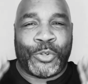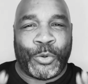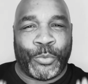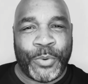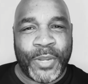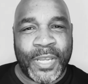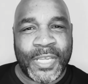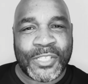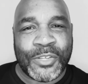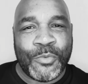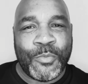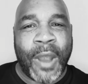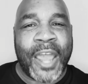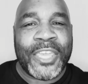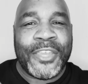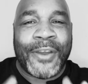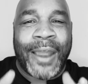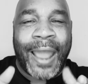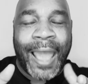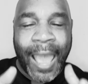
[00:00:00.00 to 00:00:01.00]
the reason why
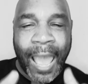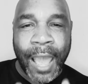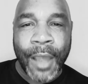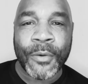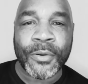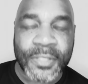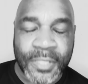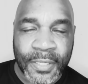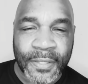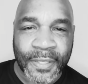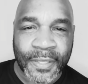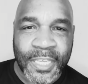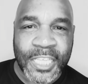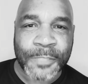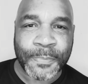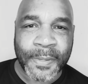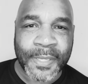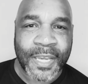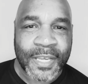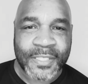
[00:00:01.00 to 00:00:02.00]
you're out is
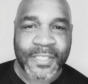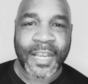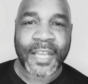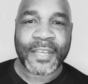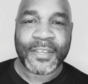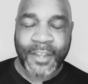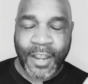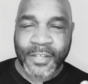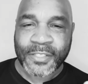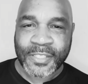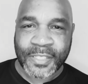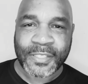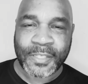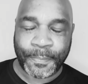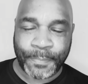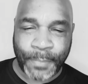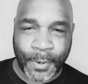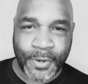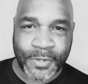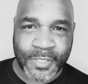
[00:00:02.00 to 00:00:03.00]
because of that
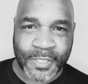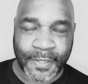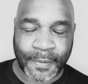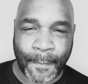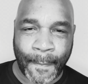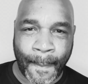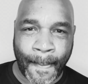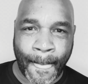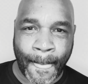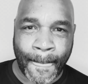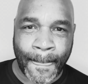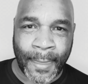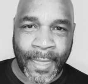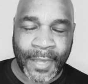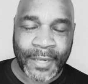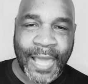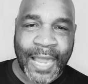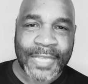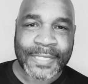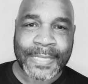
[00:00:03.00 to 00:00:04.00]
narcissistic person. And
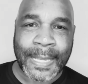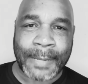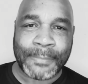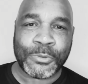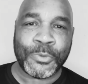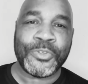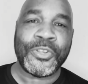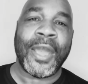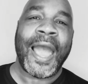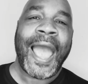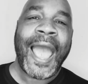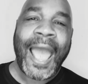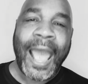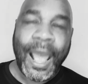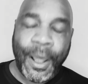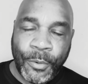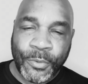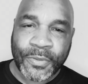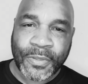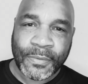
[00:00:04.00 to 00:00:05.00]
a lot of times when you're
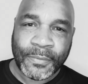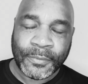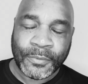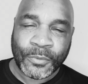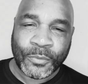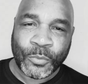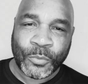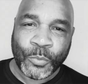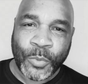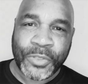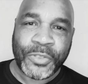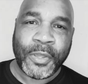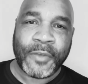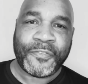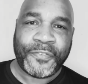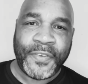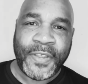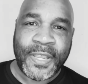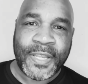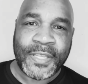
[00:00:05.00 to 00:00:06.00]
out with your
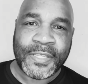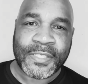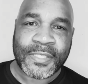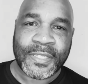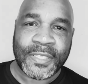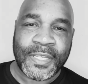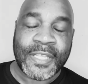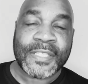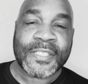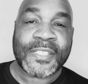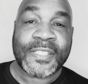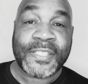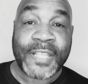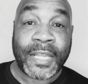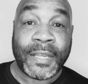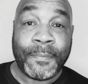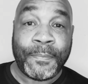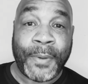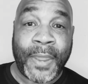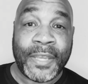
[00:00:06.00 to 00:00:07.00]
friends,
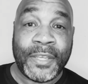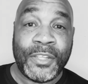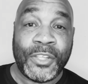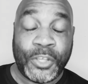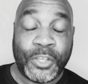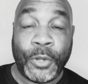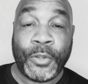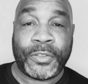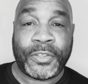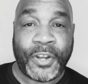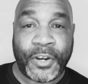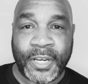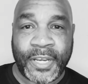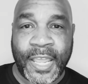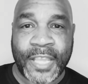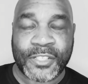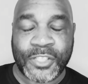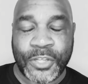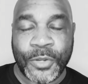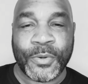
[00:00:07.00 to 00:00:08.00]
celebrating your 30
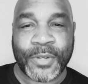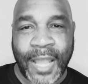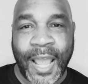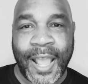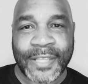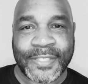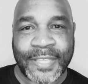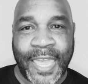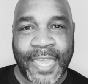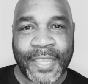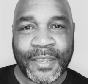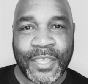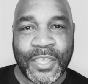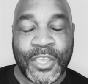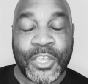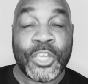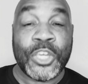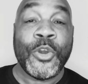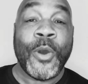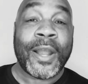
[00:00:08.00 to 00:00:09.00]
days no contact,
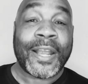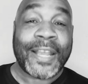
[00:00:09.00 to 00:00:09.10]
you are